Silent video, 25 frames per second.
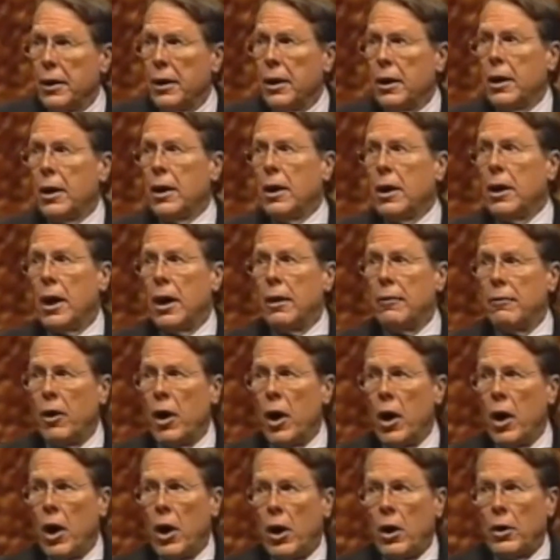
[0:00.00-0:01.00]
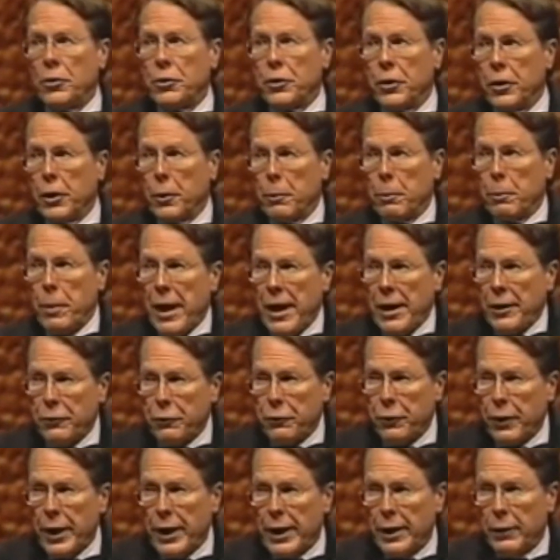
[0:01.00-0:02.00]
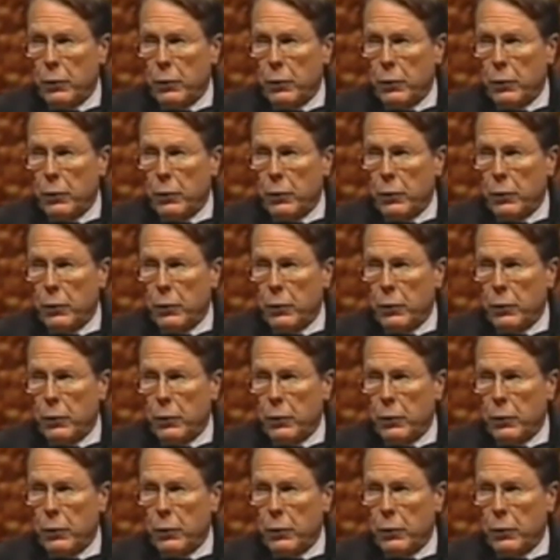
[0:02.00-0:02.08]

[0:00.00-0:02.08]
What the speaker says: where I will be meeting with